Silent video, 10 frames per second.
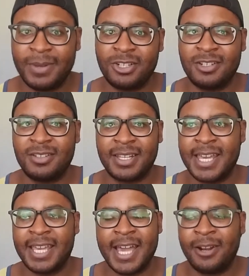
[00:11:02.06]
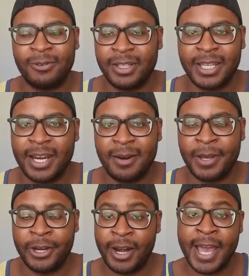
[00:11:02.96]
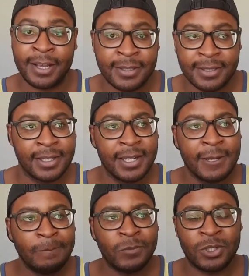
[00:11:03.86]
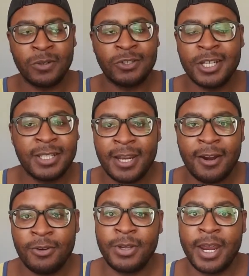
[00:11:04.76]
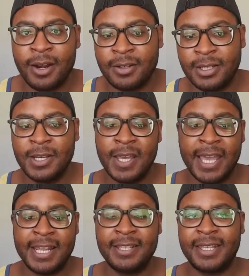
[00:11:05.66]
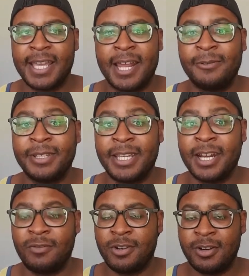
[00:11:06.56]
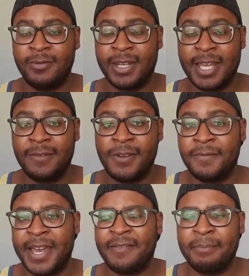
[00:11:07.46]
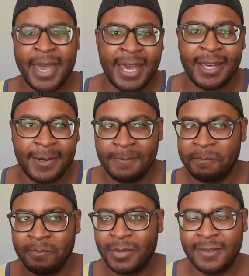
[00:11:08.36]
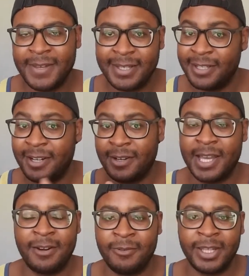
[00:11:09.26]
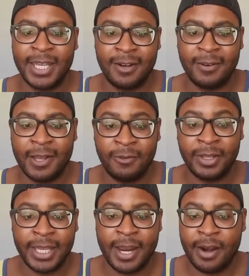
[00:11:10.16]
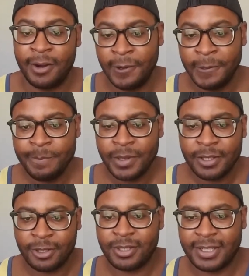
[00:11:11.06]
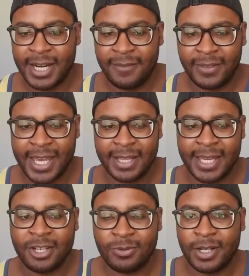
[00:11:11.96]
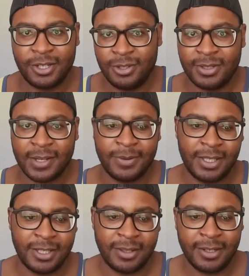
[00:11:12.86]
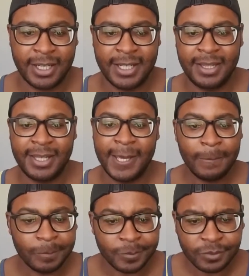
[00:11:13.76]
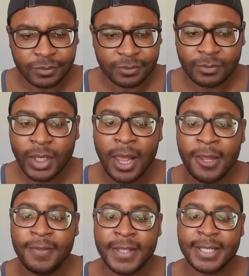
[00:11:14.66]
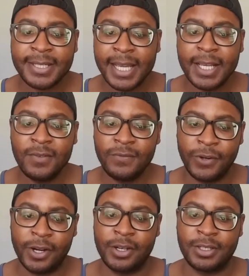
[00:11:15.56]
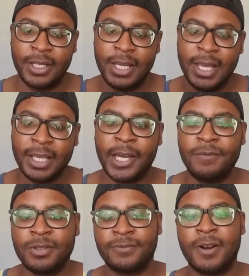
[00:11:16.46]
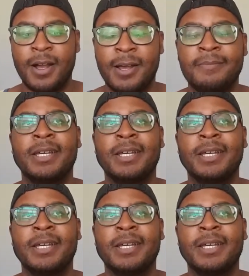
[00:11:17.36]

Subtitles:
is like, I don't really care about your ex. So if she's here, who cares? And he's like, I don't really care if you even have a man. If he's here, I don't really care. I don't really care. So it's kind of like they just want to do stuff with each other, kind of thing. The second verse comes from